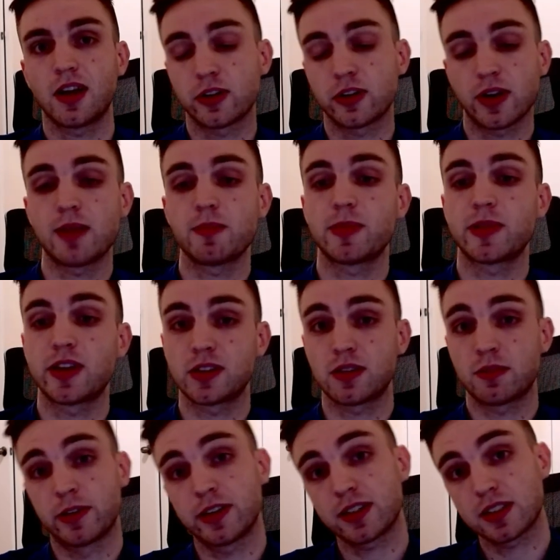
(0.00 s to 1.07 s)
are great because
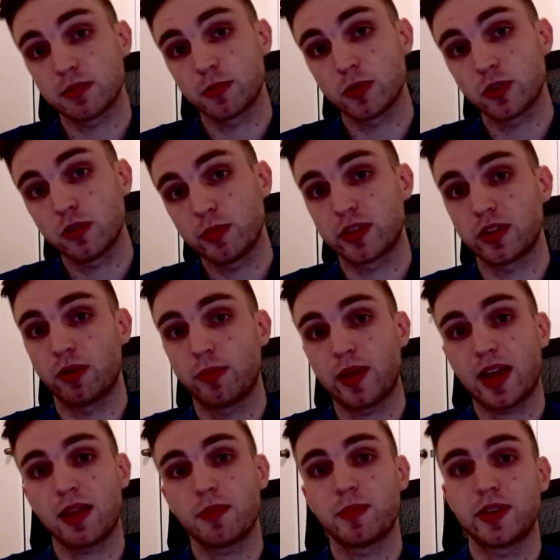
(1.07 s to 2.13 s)
they're predictable, but they're
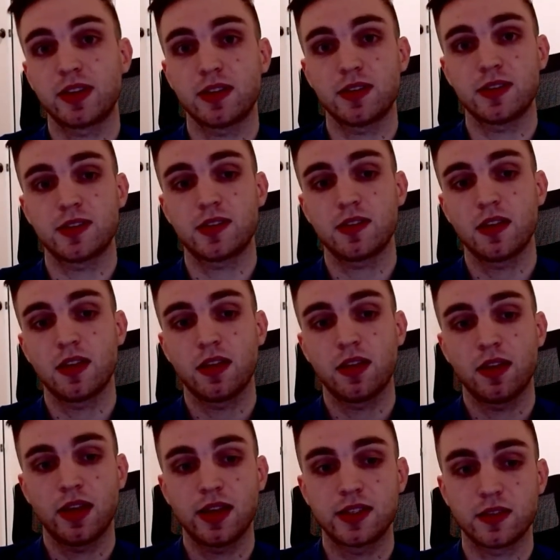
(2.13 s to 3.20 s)
bad because
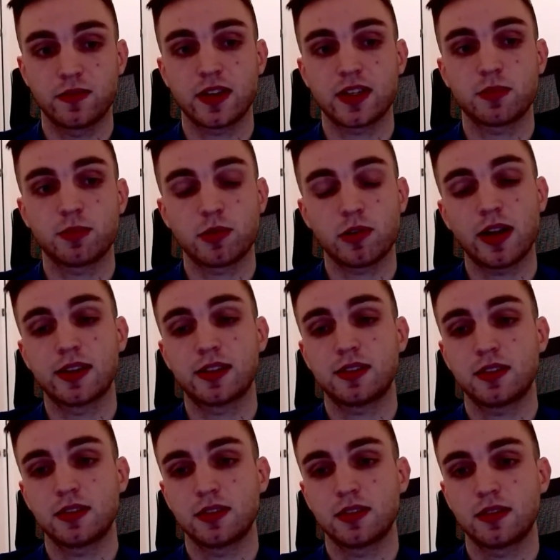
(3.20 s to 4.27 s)
it's a fixed
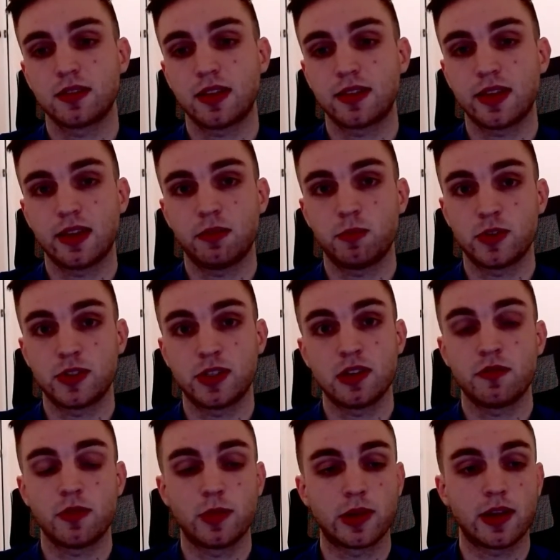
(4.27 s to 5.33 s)
price that they
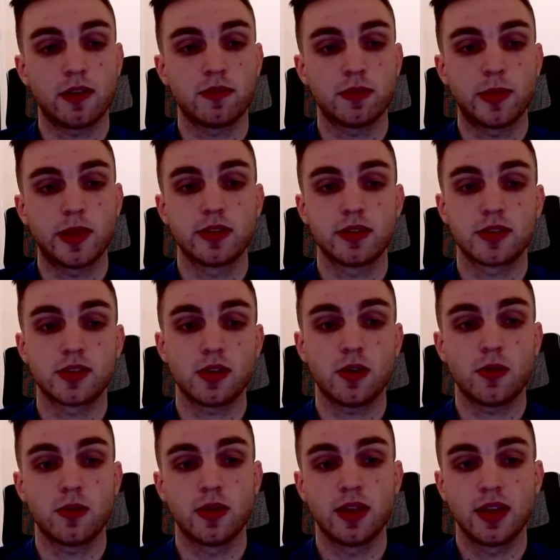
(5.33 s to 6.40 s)
receive from the government.
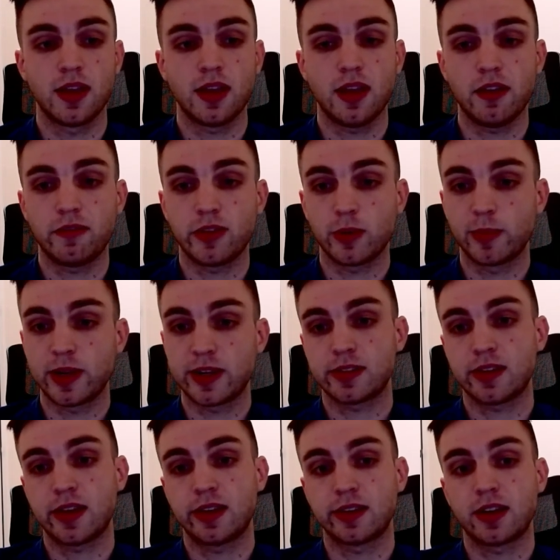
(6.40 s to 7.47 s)
So if their
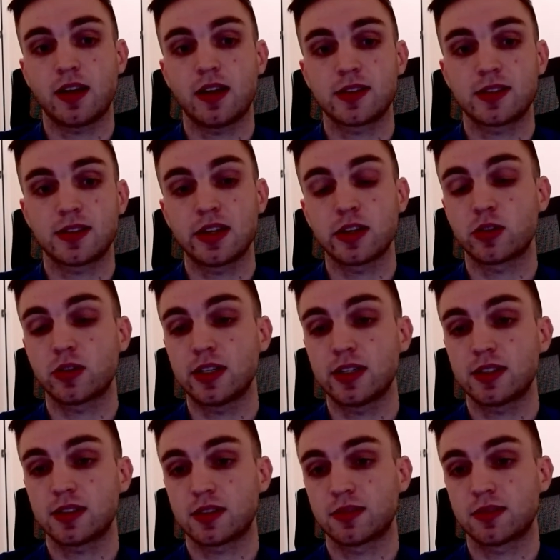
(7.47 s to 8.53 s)
baseline costs
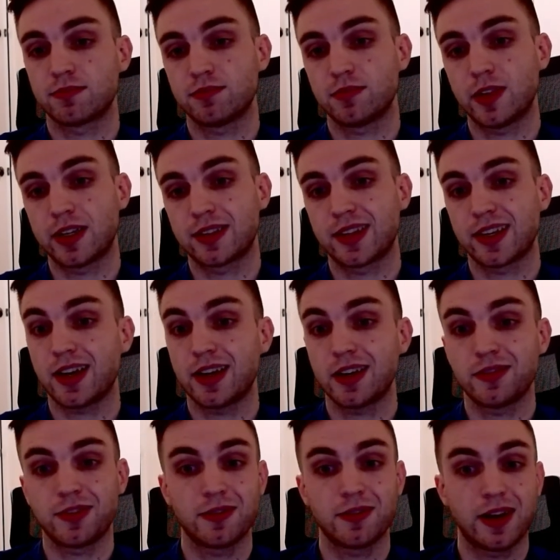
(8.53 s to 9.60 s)
increase, like they kind
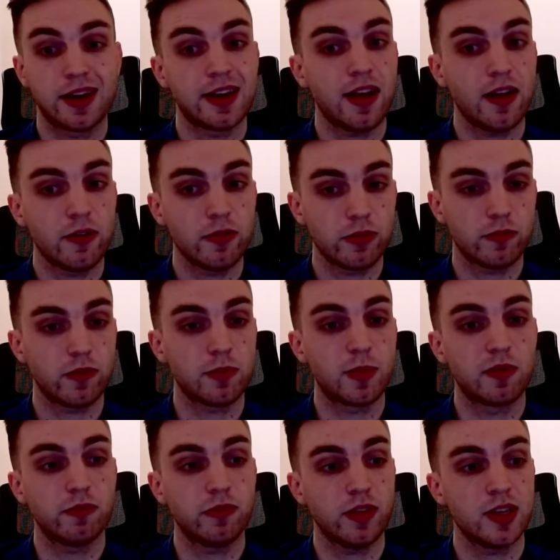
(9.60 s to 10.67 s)
of are right now from
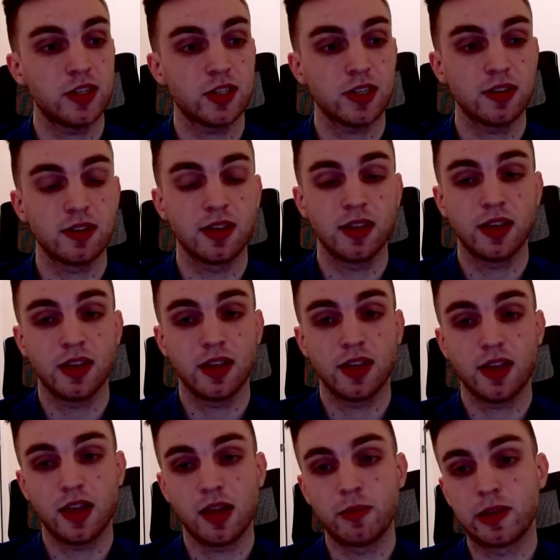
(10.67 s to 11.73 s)
inflation,
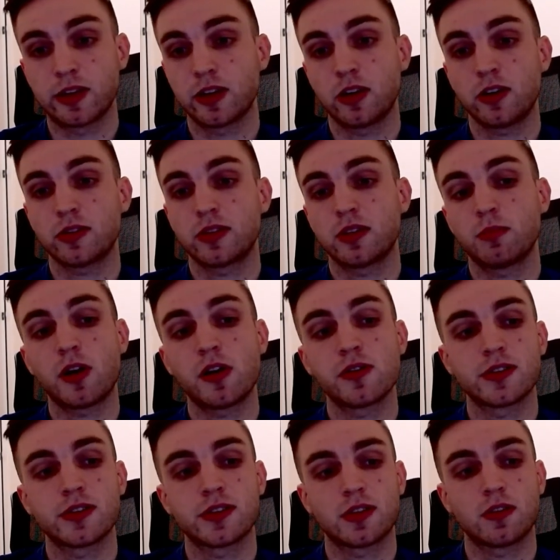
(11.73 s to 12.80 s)
it could hurt their
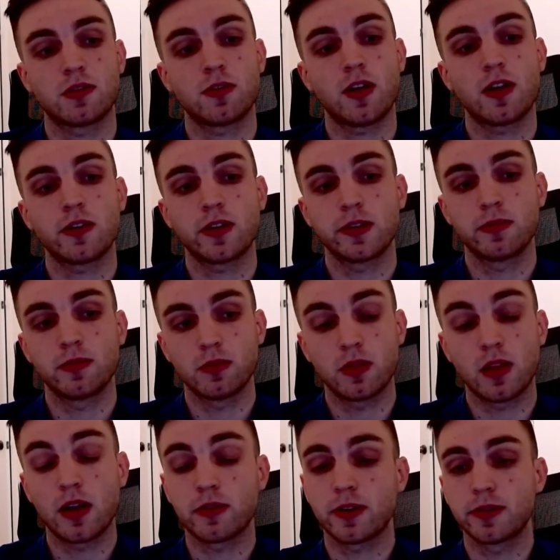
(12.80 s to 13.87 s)
margins in the
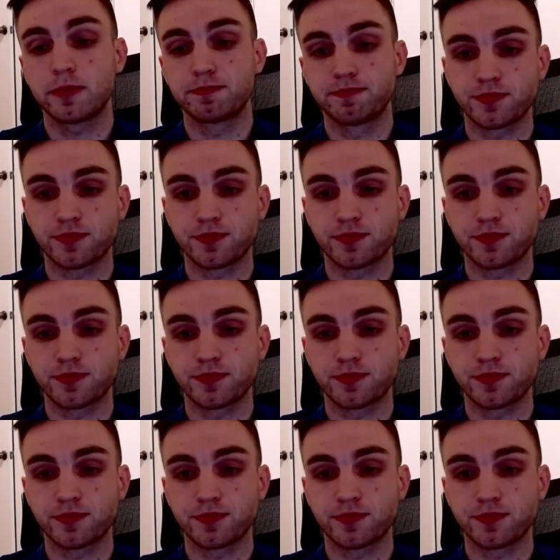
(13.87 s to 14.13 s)
long run.